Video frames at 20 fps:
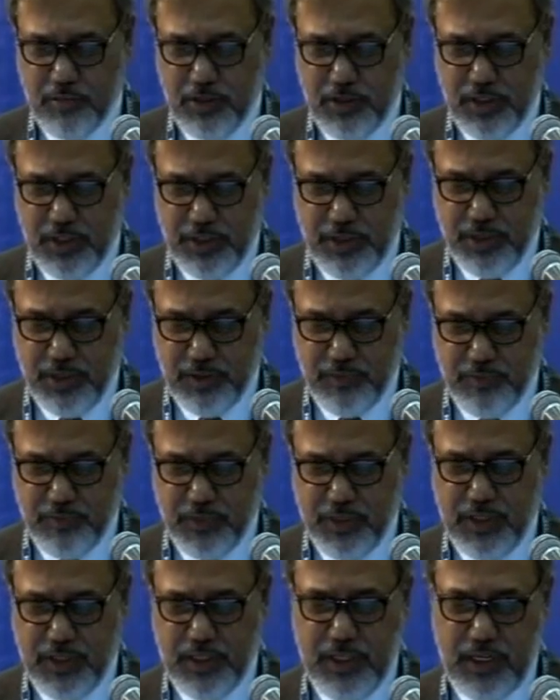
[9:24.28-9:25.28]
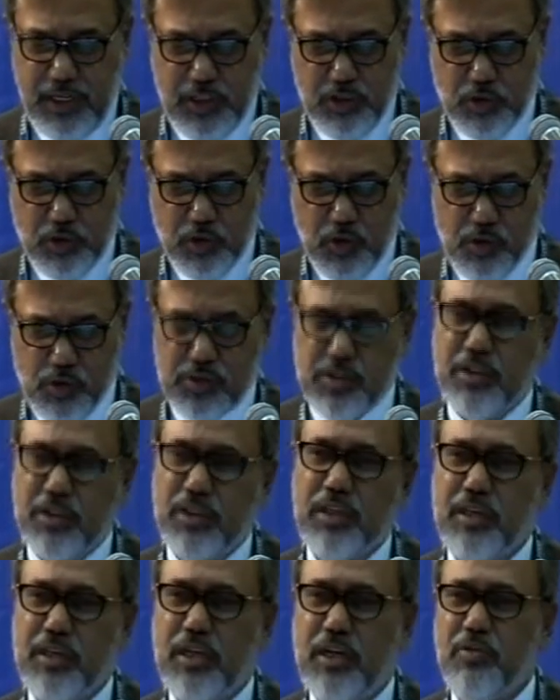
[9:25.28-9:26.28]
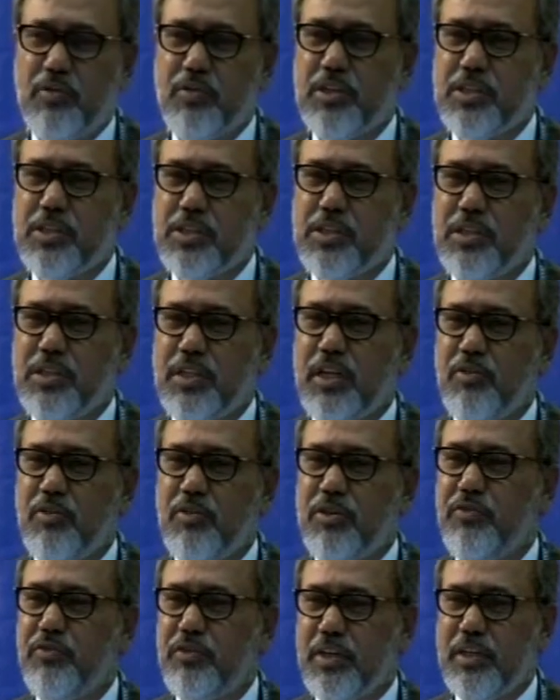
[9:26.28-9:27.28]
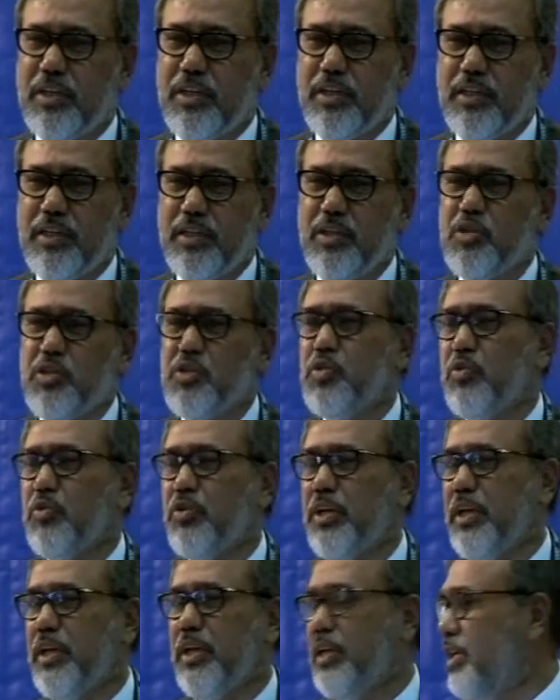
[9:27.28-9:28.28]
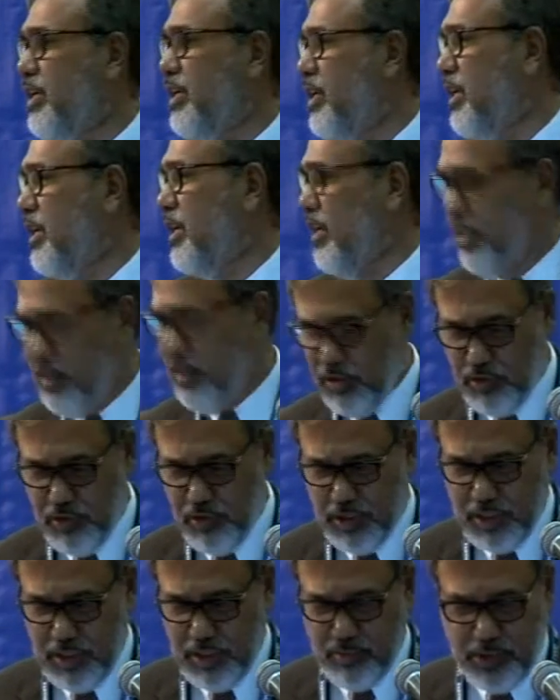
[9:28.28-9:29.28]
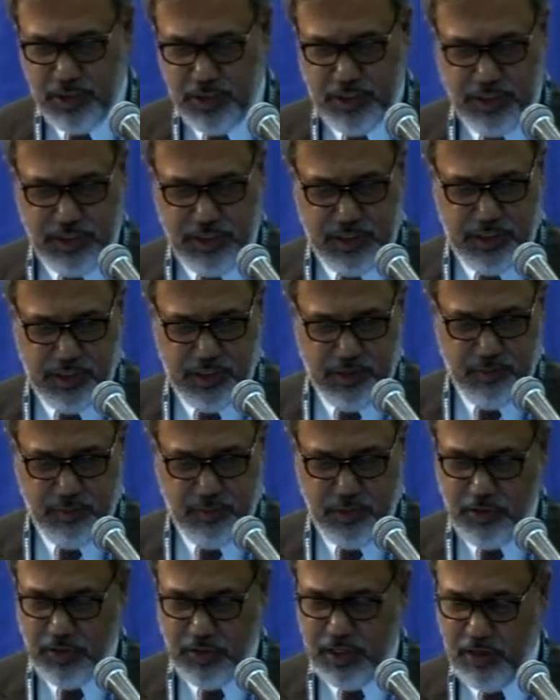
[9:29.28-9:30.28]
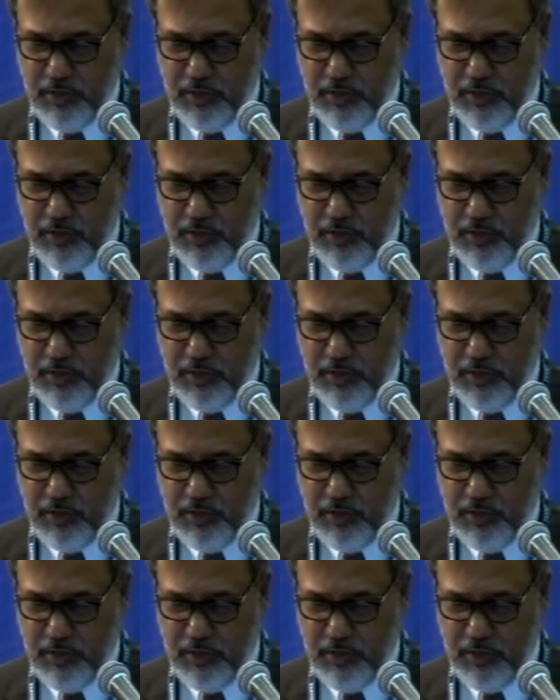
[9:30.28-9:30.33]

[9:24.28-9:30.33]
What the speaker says: mortality. It clearly shows how resistant, how difficult it is to take neonatal mortality beyond the